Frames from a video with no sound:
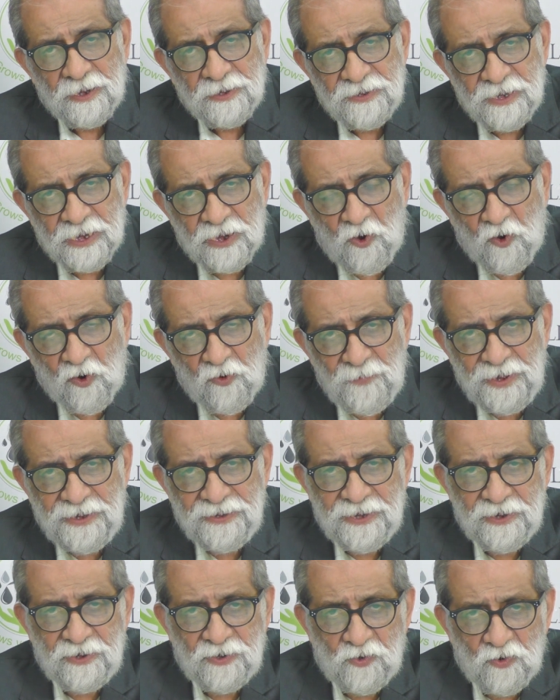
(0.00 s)
The
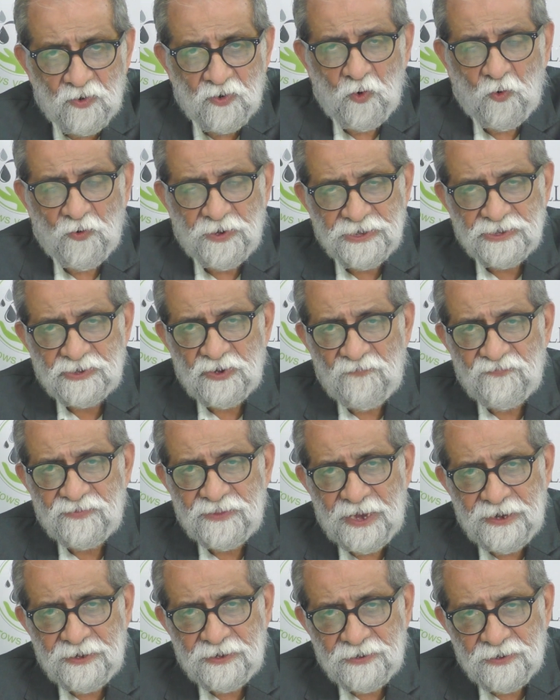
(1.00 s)
government then took notice of
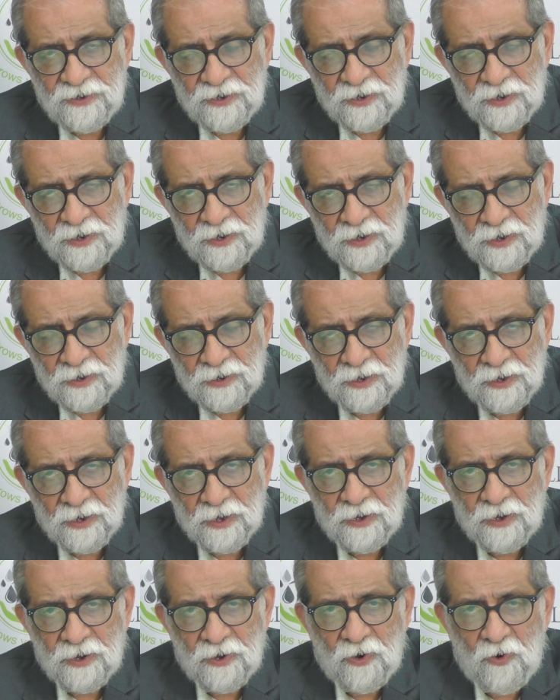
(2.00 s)

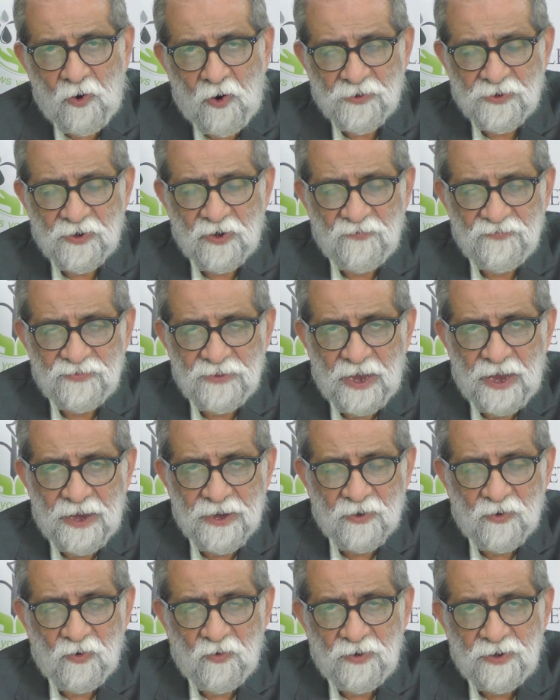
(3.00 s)
that order of the
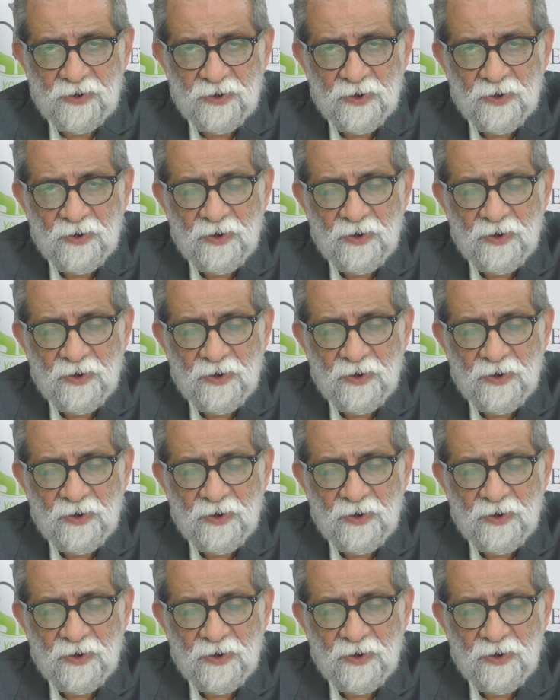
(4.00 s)
High Court,